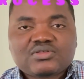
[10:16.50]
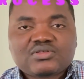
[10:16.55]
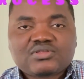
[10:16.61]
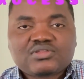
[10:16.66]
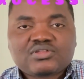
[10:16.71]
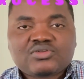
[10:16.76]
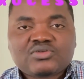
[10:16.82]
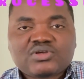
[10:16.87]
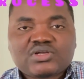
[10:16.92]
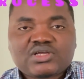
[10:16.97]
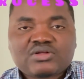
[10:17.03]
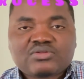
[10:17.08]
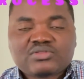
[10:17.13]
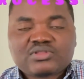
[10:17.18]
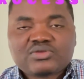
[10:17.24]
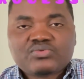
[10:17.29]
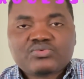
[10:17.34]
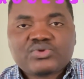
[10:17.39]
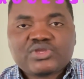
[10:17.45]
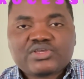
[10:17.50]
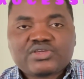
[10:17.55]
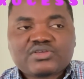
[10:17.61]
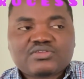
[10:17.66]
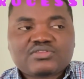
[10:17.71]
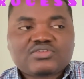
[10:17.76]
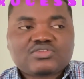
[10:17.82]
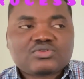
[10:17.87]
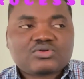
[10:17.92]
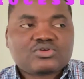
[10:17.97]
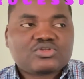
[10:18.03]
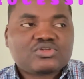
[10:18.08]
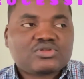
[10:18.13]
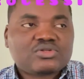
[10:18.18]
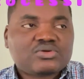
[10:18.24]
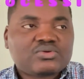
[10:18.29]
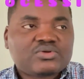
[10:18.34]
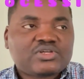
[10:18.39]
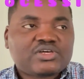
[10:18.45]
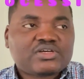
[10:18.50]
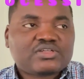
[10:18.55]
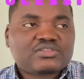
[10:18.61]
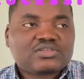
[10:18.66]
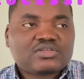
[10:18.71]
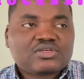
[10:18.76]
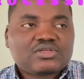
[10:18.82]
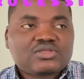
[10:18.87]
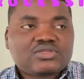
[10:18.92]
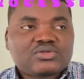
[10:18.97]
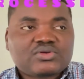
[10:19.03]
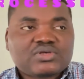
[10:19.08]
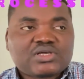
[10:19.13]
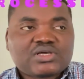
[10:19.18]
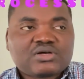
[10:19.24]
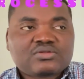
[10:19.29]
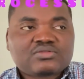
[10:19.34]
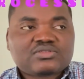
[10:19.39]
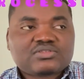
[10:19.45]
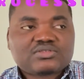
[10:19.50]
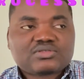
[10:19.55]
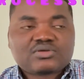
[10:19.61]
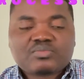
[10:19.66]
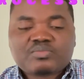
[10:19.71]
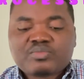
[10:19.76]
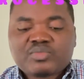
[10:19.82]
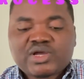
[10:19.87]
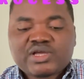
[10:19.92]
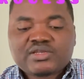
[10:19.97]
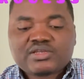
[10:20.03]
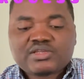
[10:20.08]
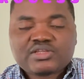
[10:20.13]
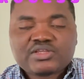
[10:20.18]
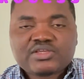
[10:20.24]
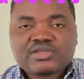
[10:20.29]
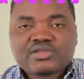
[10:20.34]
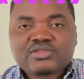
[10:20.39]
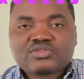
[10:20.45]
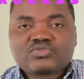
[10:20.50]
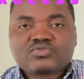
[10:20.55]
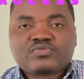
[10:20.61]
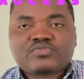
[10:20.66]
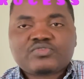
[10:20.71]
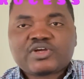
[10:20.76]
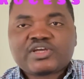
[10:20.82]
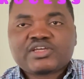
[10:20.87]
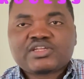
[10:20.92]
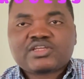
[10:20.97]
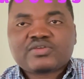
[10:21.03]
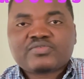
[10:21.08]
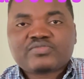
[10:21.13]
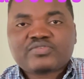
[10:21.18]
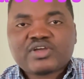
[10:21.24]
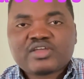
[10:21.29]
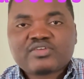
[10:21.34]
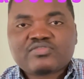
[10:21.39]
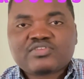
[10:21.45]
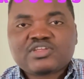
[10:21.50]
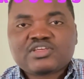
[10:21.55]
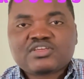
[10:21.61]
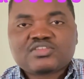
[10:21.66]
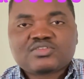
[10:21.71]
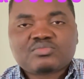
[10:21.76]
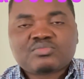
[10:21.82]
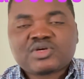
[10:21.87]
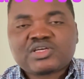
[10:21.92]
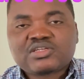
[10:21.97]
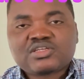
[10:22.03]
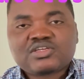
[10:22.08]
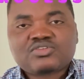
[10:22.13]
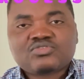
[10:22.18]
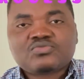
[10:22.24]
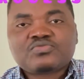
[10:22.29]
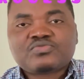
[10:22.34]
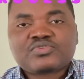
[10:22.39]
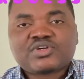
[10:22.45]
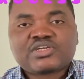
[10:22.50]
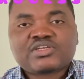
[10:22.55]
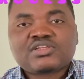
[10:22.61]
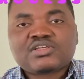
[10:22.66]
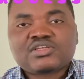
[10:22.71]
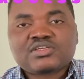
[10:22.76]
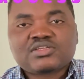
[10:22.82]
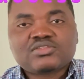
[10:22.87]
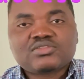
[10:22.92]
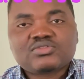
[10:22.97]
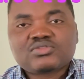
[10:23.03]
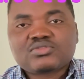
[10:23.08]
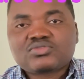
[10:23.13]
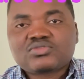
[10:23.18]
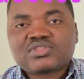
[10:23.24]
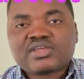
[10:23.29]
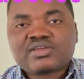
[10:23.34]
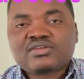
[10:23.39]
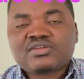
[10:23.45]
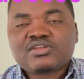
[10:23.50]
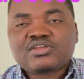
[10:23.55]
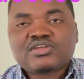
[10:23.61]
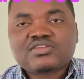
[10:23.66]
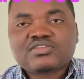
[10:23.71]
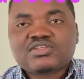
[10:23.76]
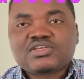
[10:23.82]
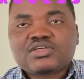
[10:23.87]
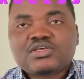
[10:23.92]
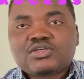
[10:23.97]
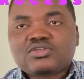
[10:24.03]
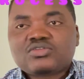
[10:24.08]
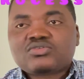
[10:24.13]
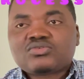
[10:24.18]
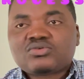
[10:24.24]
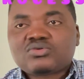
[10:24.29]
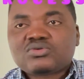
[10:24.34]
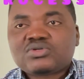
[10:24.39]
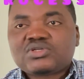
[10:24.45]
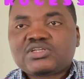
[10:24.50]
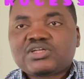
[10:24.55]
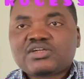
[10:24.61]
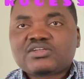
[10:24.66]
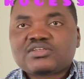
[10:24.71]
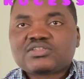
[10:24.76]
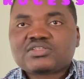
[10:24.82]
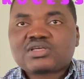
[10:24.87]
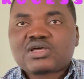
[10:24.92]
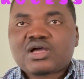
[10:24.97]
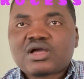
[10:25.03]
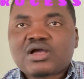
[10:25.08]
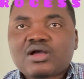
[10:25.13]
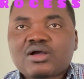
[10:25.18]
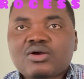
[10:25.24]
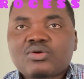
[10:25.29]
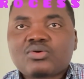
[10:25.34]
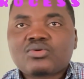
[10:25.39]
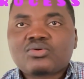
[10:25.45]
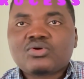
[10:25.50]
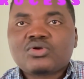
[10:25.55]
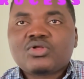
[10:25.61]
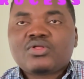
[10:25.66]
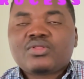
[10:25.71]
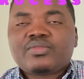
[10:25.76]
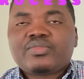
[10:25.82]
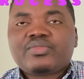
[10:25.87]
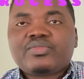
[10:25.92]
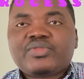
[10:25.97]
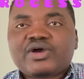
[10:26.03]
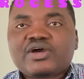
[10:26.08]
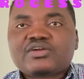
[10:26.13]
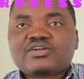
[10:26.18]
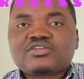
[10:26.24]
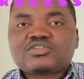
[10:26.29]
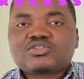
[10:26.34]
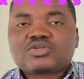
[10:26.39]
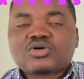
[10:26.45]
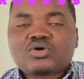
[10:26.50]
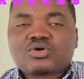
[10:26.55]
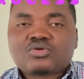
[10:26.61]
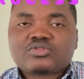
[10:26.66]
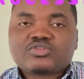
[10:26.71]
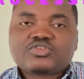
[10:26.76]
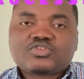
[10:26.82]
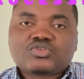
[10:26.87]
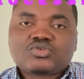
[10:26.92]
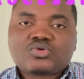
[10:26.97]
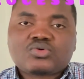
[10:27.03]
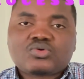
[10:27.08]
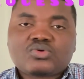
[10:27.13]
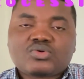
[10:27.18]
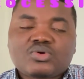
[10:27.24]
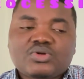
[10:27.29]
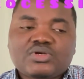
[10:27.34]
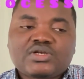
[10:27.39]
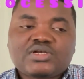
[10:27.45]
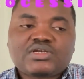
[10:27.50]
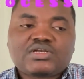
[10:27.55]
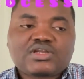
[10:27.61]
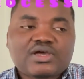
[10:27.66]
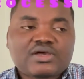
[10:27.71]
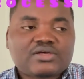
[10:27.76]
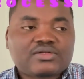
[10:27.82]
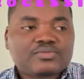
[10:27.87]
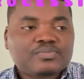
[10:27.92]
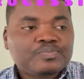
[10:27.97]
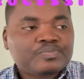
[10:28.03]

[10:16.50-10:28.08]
You don't count the weekends. So you know that you count Monday to Friday 5 days, Monday to Friday 10 days. So that is how that is also done.